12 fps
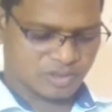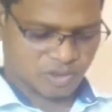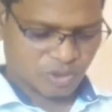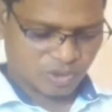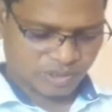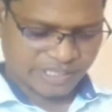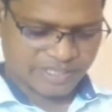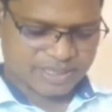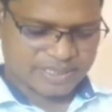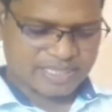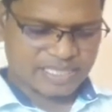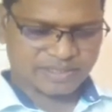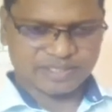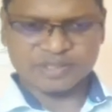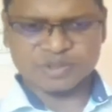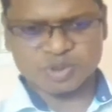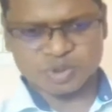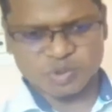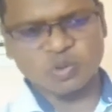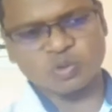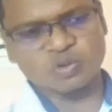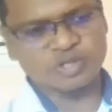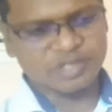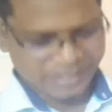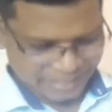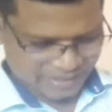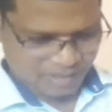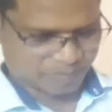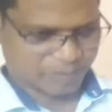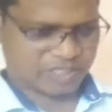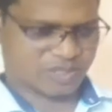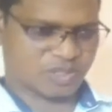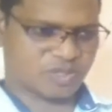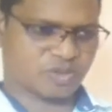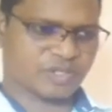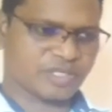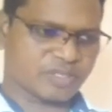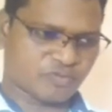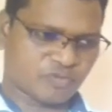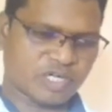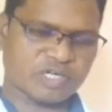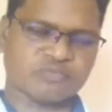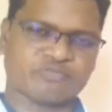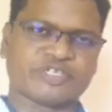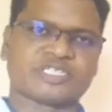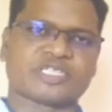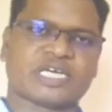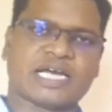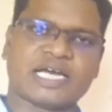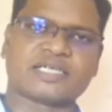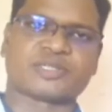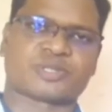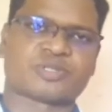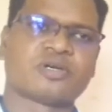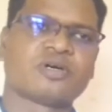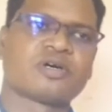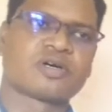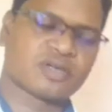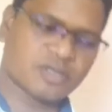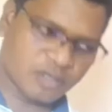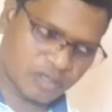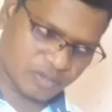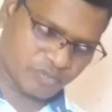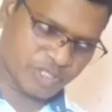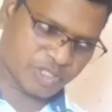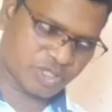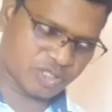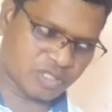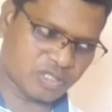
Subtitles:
So there is nothing to do in the present. Okay, the work which has or which